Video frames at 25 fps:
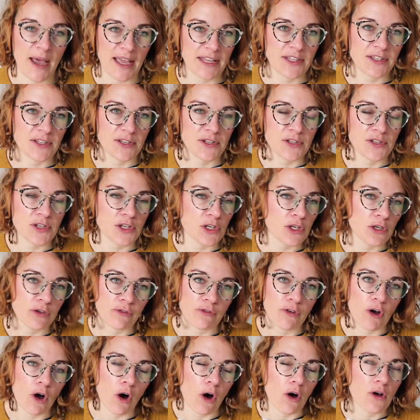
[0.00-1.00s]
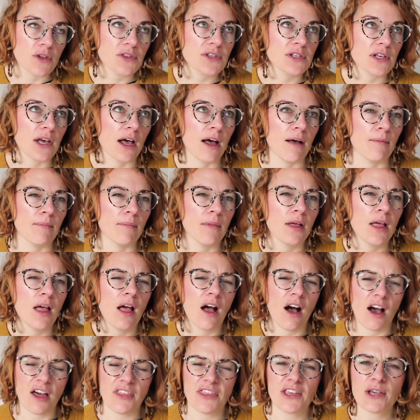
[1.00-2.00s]
patterns that you've got.
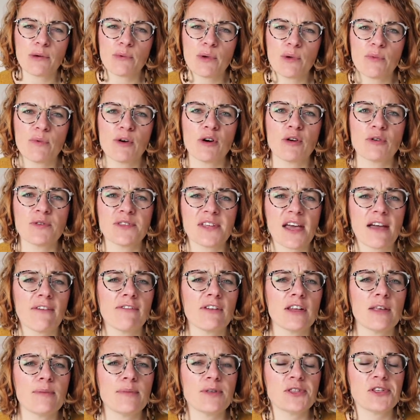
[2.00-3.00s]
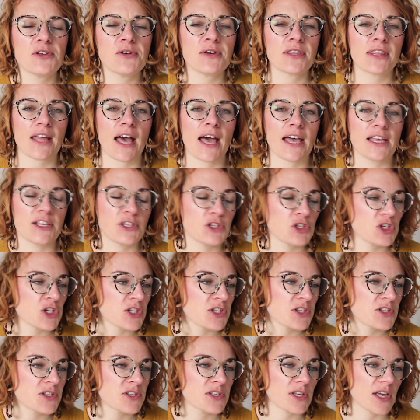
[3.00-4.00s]
I think we will definitely be doing that. It's
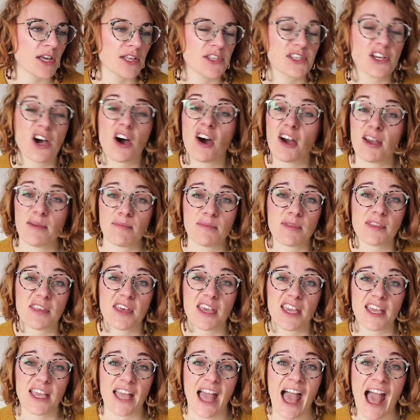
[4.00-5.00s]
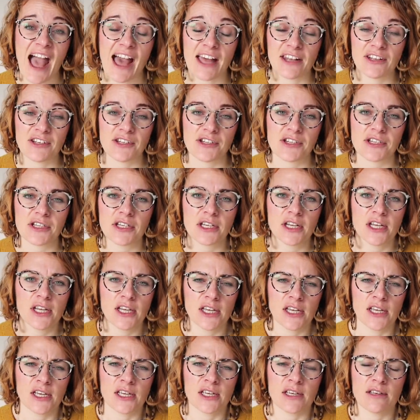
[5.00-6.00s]
just a time thing and
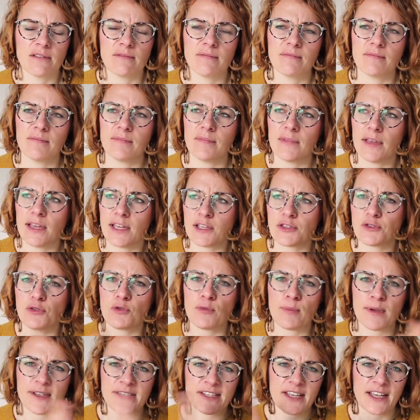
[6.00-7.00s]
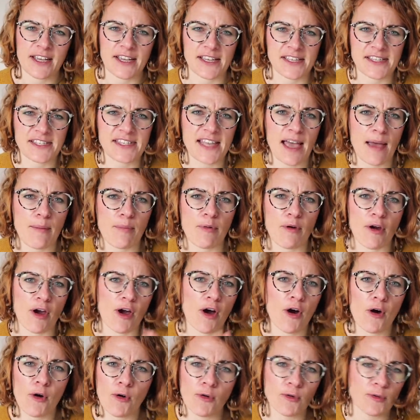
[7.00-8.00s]
it's almost like a
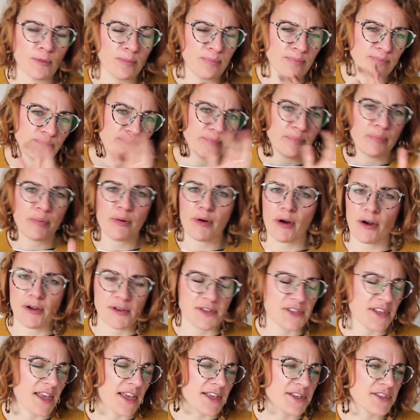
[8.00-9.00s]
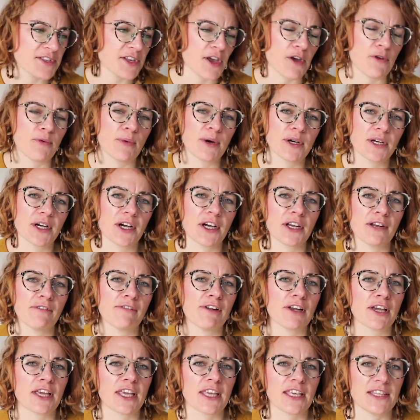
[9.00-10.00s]
separate whole process. So we're kind
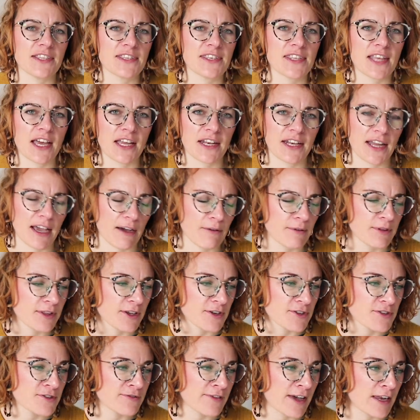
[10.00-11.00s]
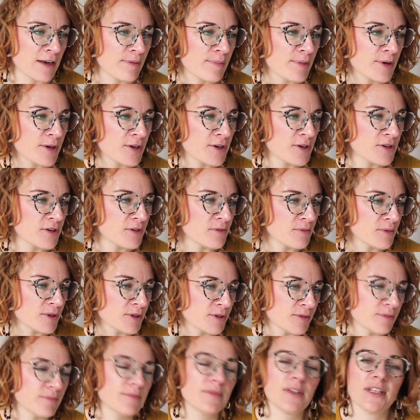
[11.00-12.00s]
of looking into that now with our developer, who
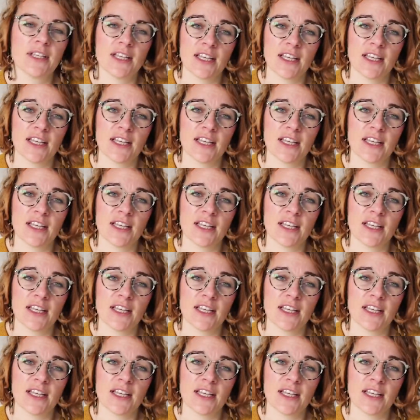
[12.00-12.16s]
will